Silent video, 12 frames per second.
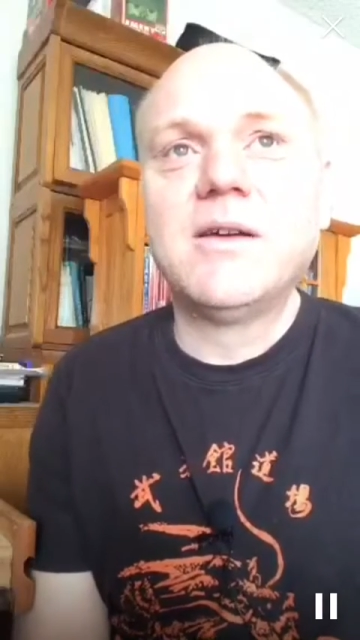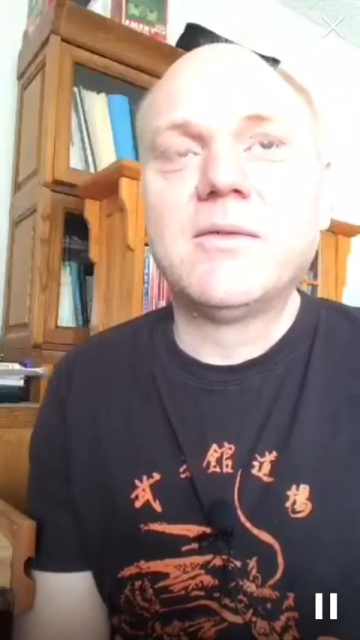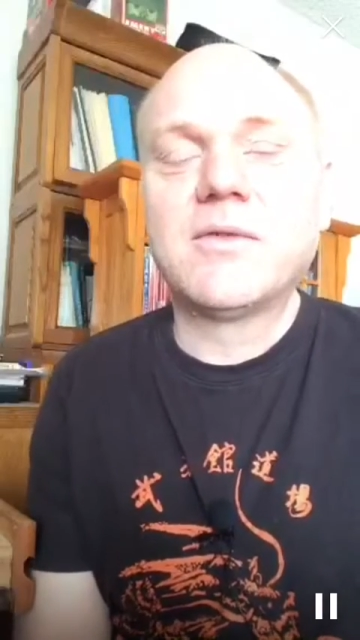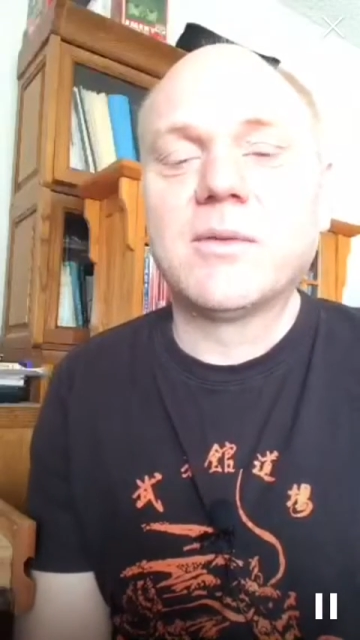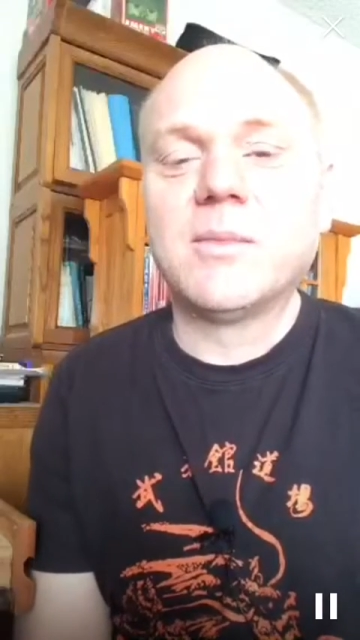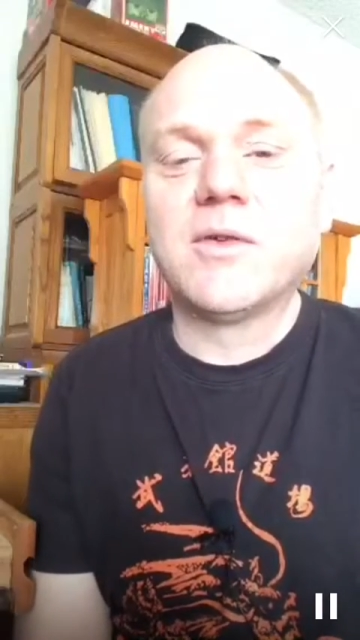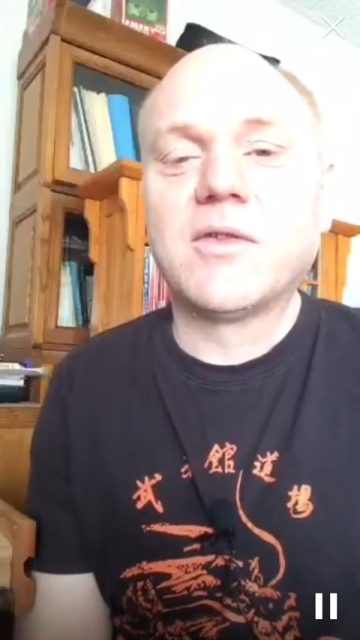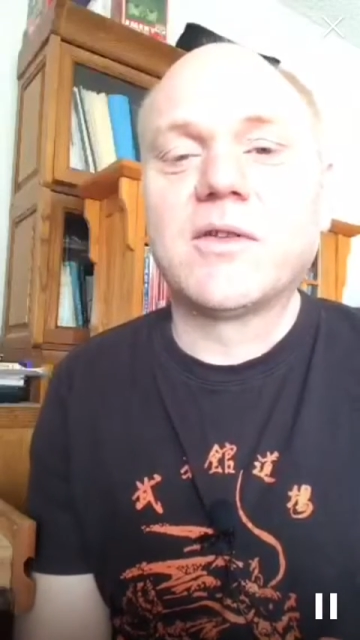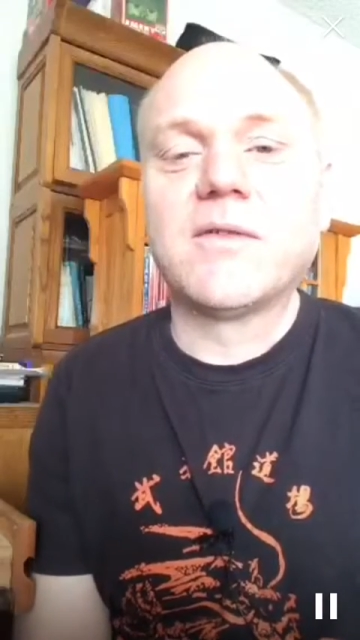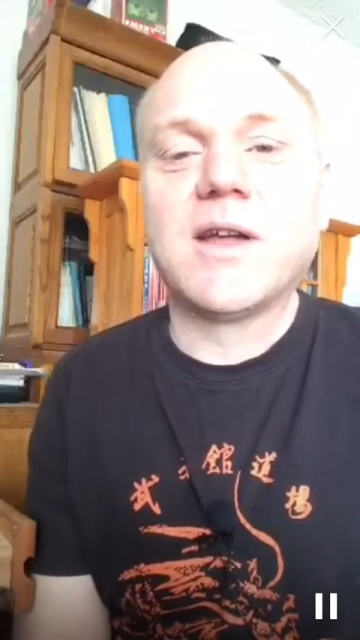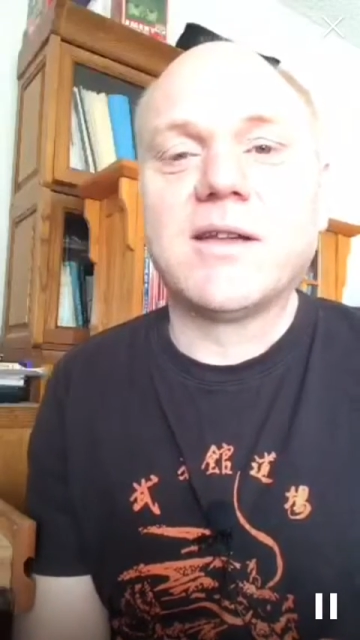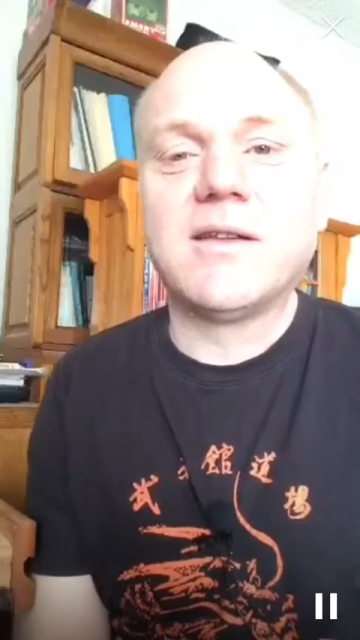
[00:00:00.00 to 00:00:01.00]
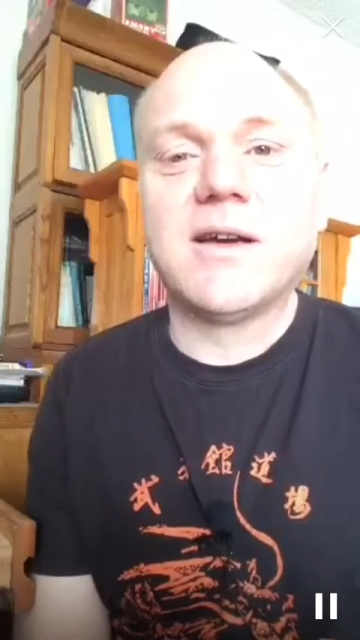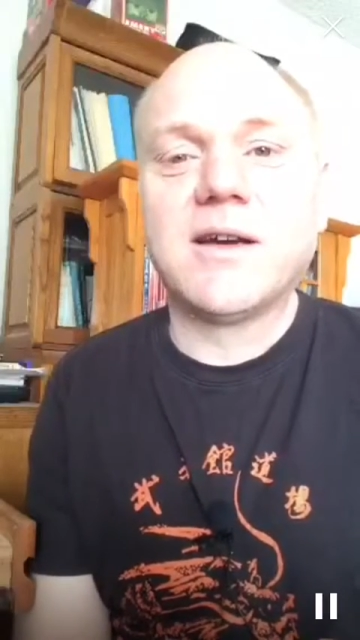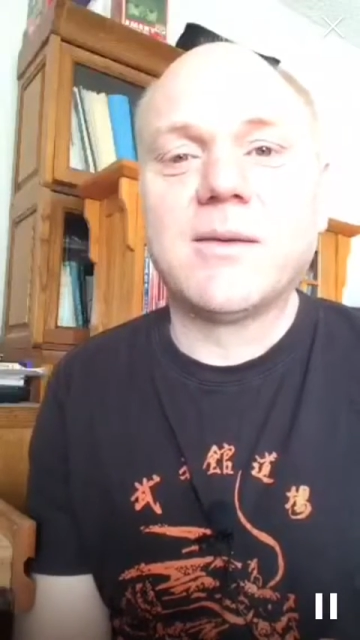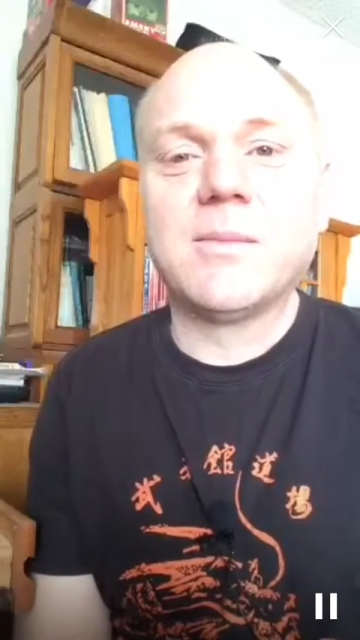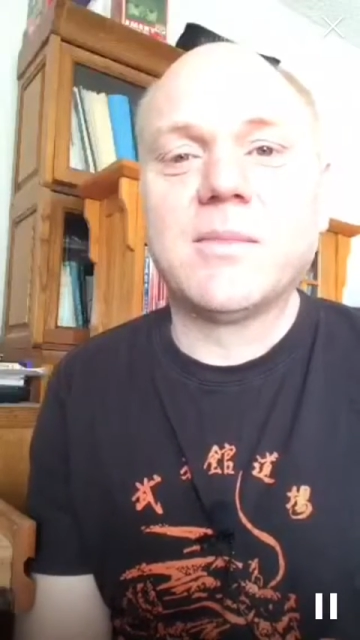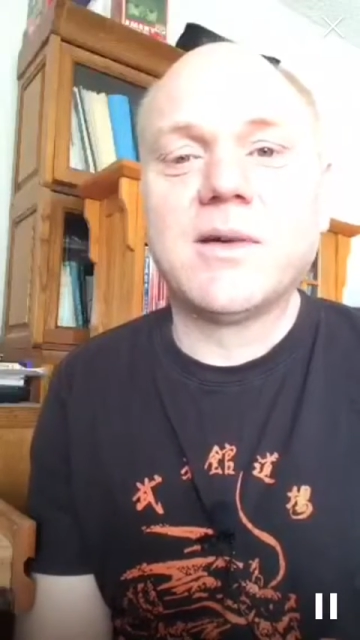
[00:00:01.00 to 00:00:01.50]
for most of that
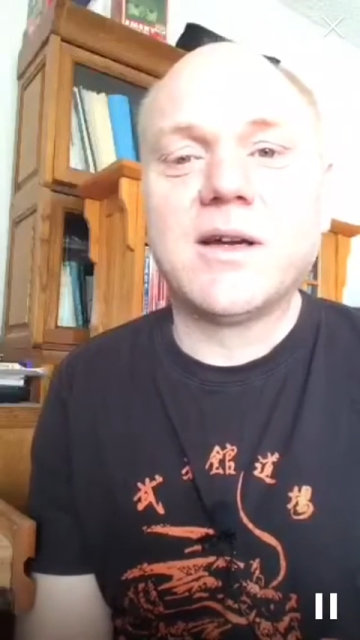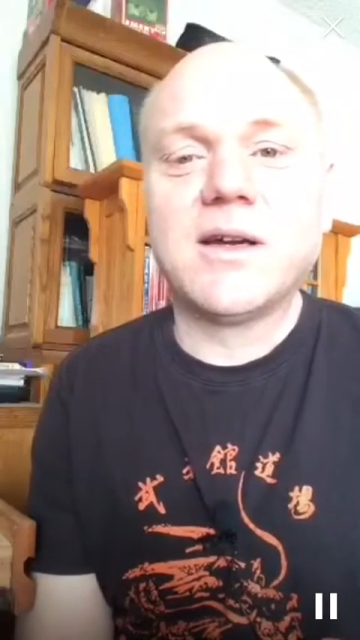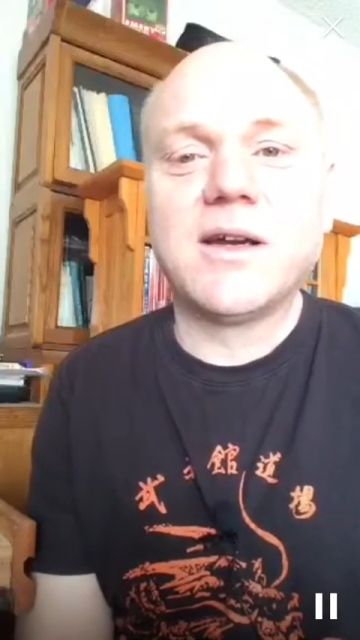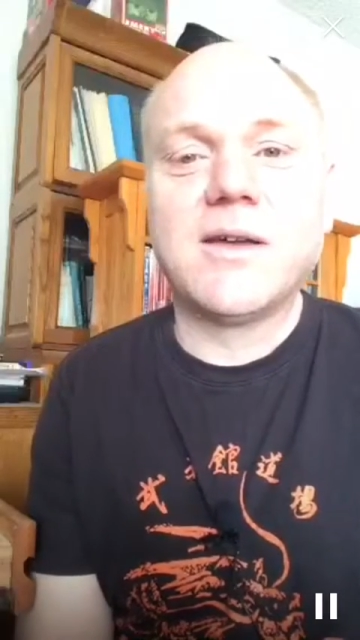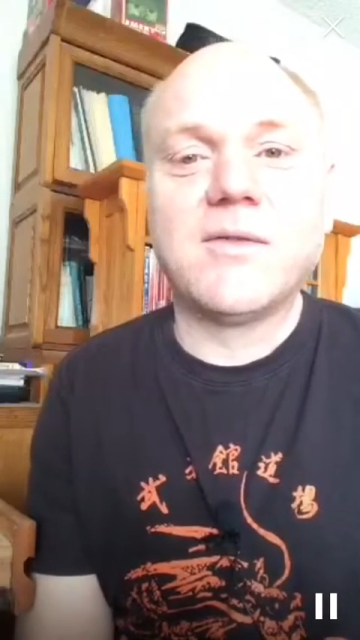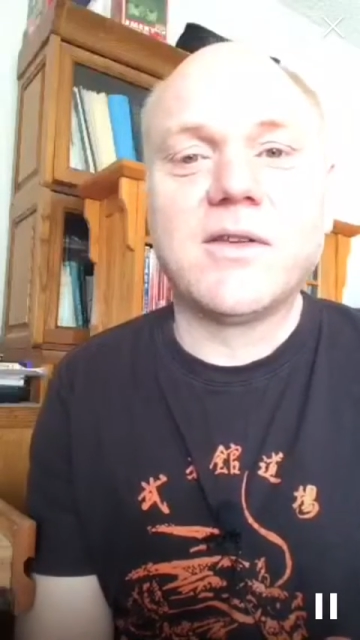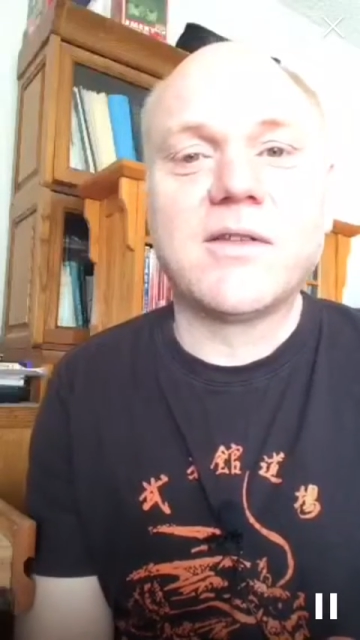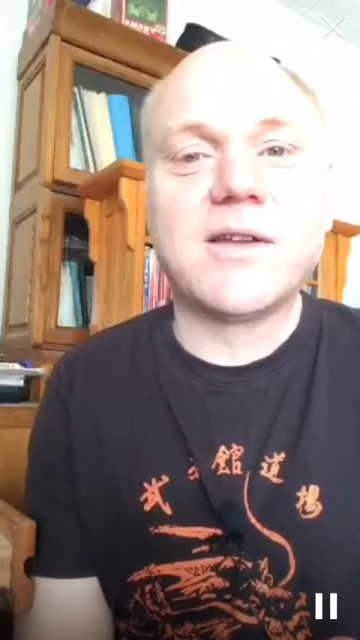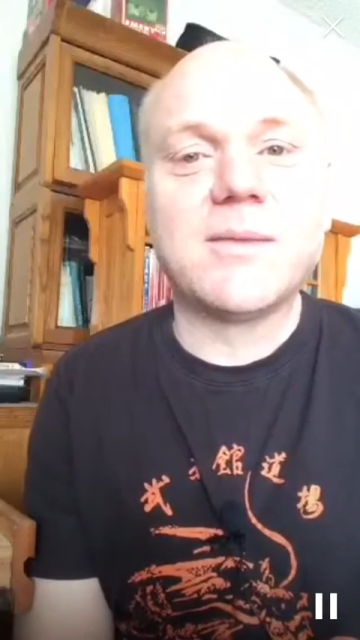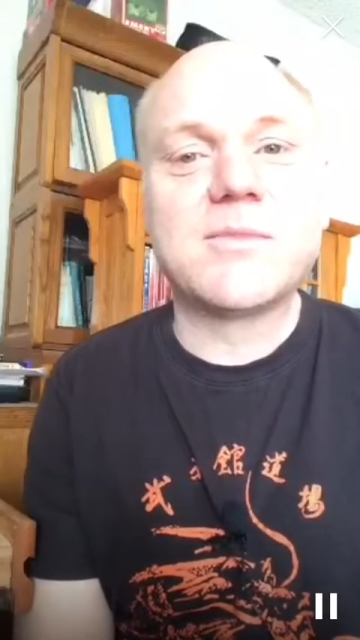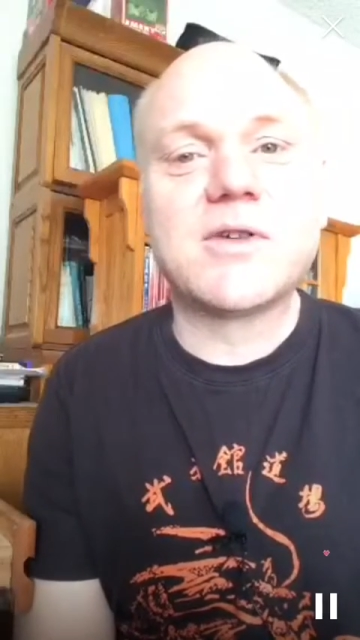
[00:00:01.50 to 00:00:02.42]
time, I haven't stopped